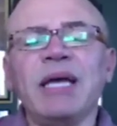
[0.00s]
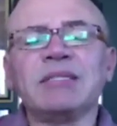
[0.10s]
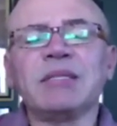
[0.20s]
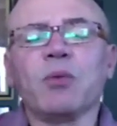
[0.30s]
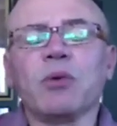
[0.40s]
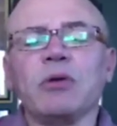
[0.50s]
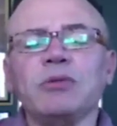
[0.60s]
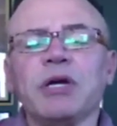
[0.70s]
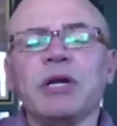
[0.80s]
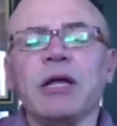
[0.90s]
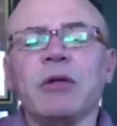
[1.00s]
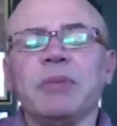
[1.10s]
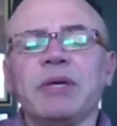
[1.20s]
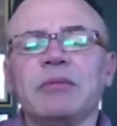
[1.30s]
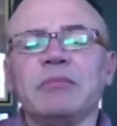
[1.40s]
is the world not
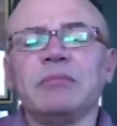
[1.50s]
helping